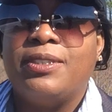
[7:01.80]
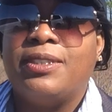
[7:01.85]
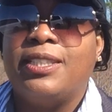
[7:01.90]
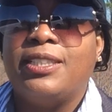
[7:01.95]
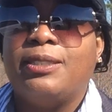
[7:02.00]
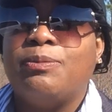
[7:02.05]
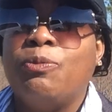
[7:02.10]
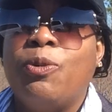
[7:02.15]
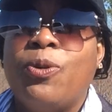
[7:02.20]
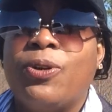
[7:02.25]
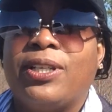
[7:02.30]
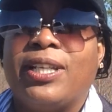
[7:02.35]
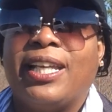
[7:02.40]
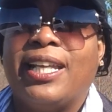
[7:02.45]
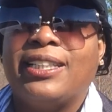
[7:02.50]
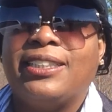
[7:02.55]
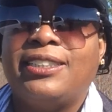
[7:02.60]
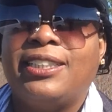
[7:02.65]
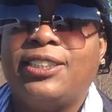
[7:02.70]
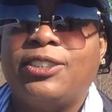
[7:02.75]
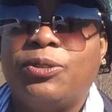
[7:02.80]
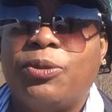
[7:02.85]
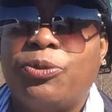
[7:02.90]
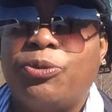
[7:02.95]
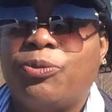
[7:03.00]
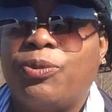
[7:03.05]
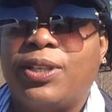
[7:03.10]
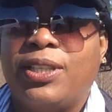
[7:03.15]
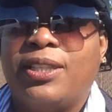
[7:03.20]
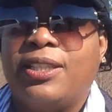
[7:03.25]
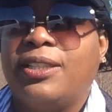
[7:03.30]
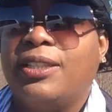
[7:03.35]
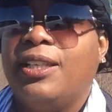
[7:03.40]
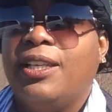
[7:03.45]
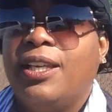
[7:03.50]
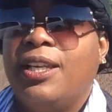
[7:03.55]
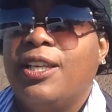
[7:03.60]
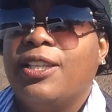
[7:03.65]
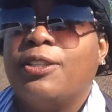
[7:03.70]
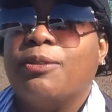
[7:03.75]
this morning at 6:03,
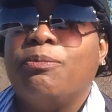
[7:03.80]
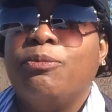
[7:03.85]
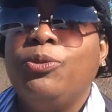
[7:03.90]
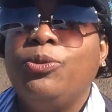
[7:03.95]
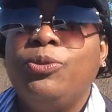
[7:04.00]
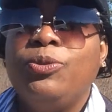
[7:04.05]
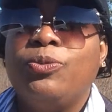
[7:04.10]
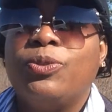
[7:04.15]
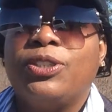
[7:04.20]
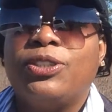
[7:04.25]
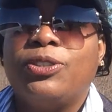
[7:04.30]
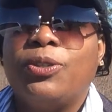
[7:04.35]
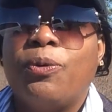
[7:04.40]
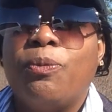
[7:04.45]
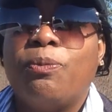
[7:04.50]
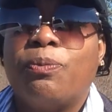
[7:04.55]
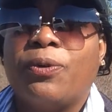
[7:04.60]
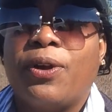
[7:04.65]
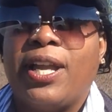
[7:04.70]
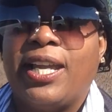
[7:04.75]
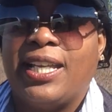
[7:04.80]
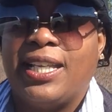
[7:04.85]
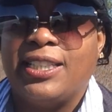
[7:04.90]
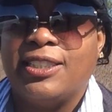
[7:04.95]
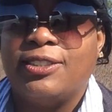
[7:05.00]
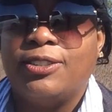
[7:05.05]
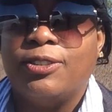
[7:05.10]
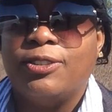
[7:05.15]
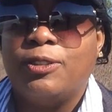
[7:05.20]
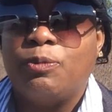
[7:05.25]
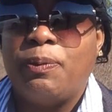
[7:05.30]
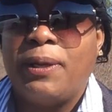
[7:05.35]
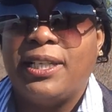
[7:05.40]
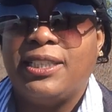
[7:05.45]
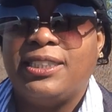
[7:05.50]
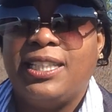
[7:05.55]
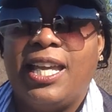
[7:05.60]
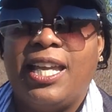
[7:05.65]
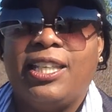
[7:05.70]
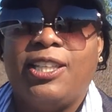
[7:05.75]
the moon was so bright and so
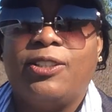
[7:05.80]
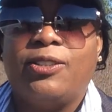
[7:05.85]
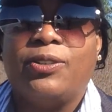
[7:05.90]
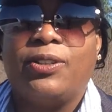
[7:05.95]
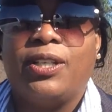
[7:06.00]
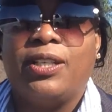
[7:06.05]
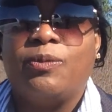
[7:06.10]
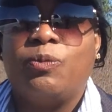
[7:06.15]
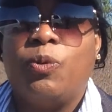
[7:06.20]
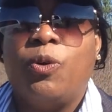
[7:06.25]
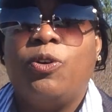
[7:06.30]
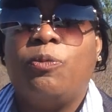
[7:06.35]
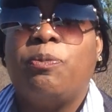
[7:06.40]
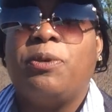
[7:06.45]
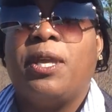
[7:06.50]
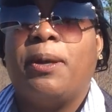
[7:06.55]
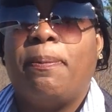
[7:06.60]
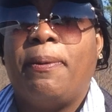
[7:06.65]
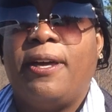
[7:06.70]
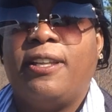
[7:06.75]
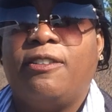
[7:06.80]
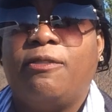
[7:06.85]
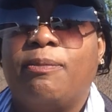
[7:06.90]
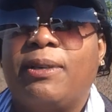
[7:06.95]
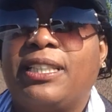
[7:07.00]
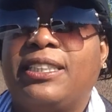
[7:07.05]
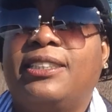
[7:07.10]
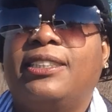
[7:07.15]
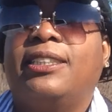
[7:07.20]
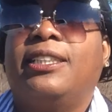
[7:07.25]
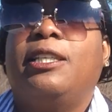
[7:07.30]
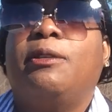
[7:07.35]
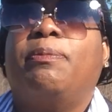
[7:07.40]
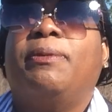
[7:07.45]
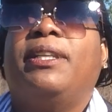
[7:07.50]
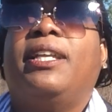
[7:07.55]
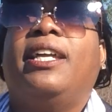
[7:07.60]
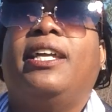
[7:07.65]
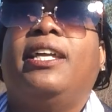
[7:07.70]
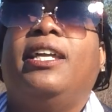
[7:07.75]
spectacular, it woke me up out of my
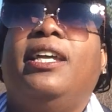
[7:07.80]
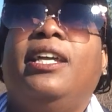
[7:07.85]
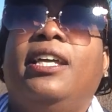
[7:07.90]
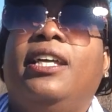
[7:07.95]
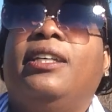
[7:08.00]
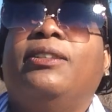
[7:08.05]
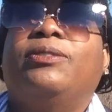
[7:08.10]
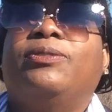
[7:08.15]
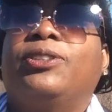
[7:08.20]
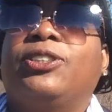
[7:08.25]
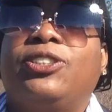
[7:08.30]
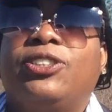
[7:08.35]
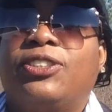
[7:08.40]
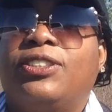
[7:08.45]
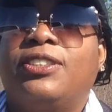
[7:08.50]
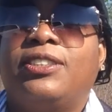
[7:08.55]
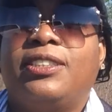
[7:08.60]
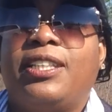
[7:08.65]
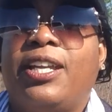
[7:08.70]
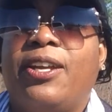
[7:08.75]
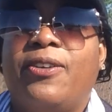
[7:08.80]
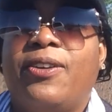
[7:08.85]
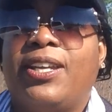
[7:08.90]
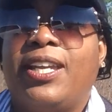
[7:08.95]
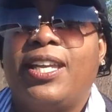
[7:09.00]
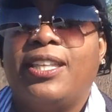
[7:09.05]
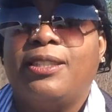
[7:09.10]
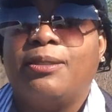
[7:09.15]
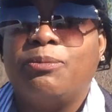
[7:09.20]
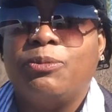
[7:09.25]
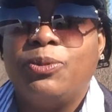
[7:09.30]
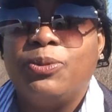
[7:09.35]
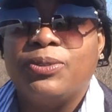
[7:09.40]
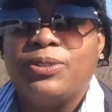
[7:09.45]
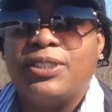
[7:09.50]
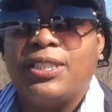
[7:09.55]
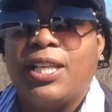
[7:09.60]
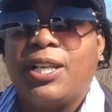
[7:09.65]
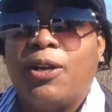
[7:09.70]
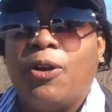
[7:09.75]
sleep, and I was just staring at the
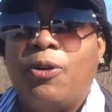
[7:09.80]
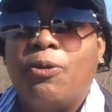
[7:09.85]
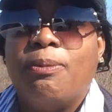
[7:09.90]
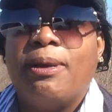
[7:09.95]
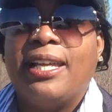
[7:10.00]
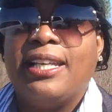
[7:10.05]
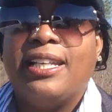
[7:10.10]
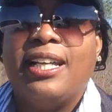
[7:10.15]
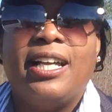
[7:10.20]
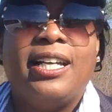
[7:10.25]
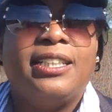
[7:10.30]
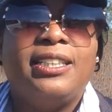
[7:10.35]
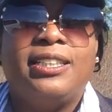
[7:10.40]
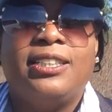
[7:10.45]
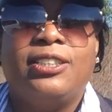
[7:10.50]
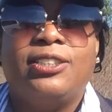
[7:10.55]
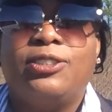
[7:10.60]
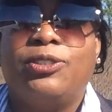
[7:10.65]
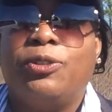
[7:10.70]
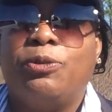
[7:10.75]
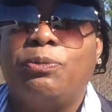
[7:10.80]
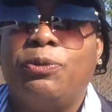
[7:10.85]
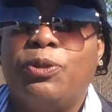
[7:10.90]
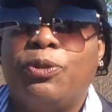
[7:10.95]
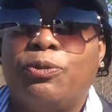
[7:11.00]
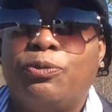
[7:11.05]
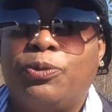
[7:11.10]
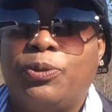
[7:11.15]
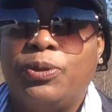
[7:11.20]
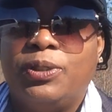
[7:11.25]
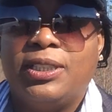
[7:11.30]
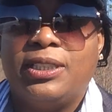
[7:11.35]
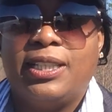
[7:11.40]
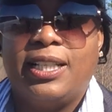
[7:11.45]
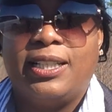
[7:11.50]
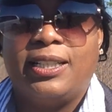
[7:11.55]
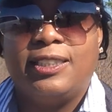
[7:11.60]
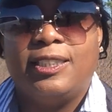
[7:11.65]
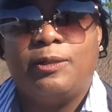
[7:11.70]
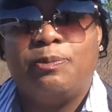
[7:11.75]
moon saying, oh my God, it is so beautiful. It looked
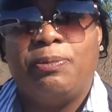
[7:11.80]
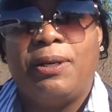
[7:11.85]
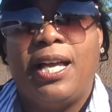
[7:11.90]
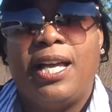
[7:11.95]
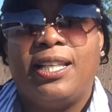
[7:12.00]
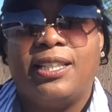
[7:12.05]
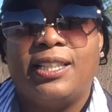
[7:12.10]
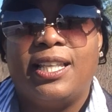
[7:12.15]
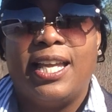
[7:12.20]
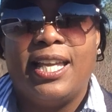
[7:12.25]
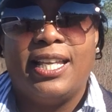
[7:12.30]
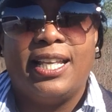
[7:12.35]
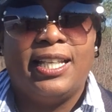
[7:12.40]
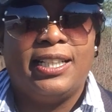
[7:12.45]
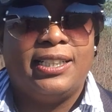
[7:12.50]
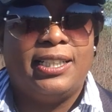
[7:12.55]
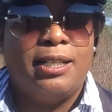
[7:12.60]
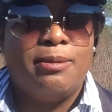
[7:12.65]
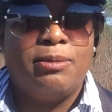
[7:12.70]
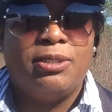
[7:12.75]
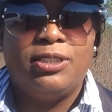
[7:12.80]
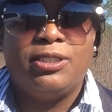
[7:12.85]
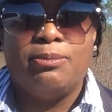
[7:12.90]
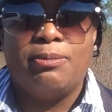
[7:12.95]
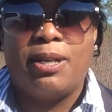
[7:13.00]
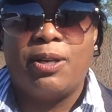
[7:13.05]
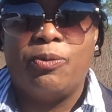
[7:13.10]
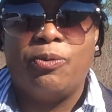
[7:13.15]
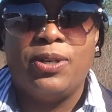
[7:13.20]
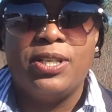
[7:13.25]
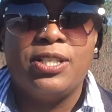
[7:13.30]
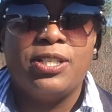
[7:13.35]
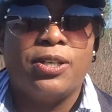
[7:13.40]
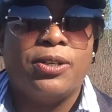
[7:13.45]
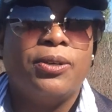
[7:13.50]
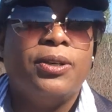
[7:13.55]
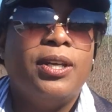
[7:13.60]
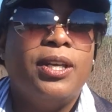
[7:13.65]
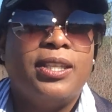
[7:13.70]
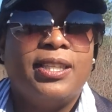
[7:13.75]
like a spotlight had come into my
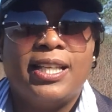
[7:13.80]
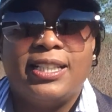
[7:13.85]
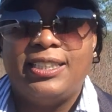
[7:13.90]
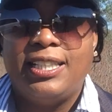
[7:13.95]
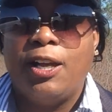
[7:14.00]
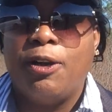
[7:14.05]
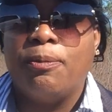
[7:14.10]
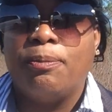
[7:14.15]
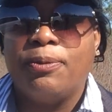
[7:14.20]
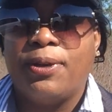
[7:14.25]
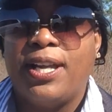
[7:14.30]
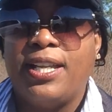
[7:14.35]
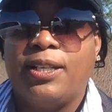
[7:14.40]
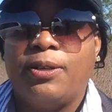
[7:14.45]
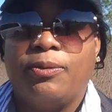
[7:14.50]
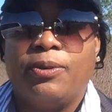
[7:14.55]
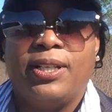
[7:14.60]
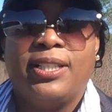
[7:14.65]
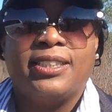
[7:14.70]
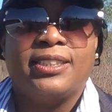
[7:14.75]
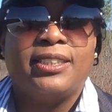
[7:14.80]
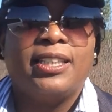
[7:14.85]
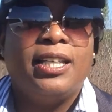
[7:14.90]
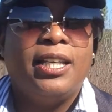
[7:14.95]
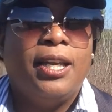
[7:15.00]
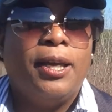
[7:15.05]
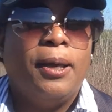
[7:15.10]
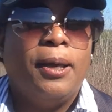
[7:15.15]
window. That's how bright it was.